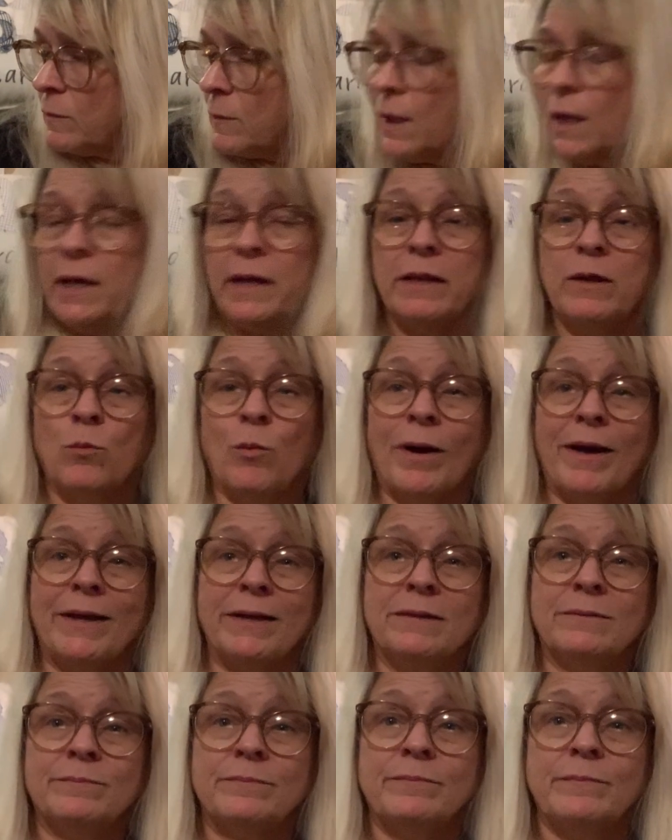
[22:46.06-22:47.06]

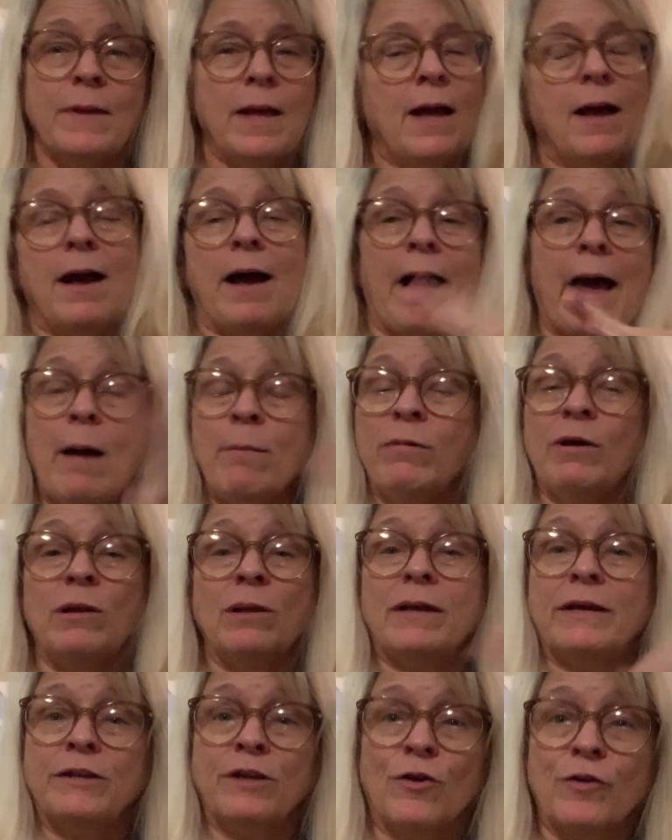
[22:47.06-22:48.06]
Anyway, I'm going to
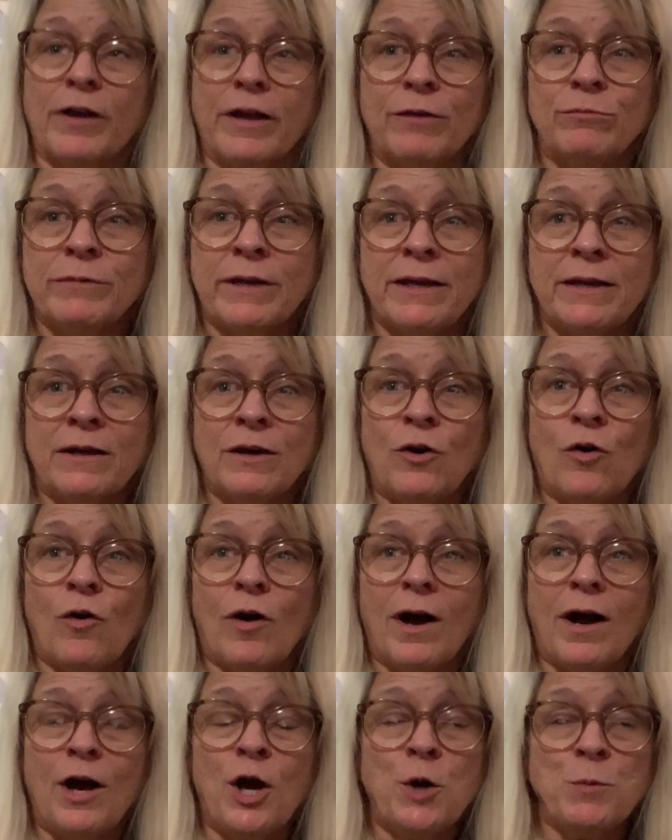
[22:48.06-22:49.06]
let y'all go now.
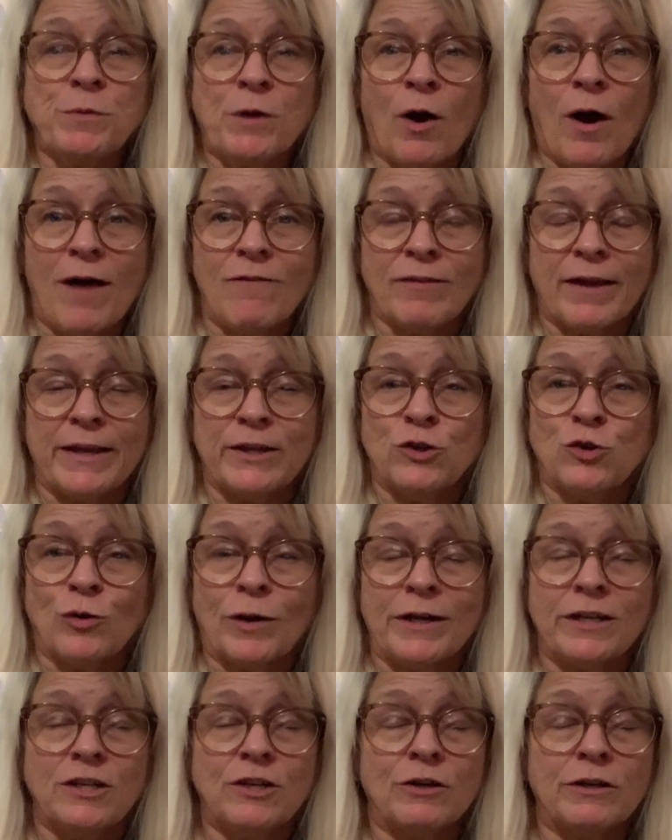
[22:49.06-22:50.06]
I hope y'all have a
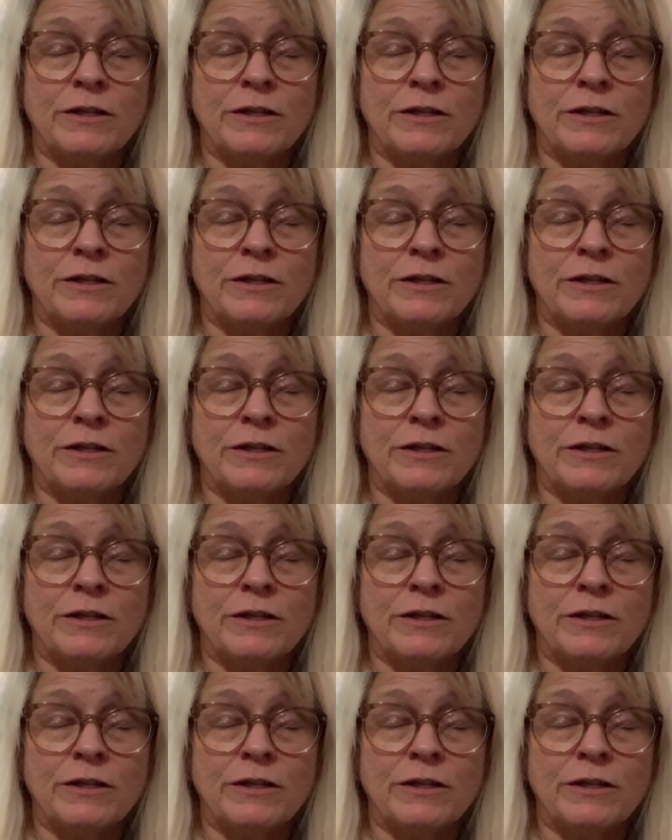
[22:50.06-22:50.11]
great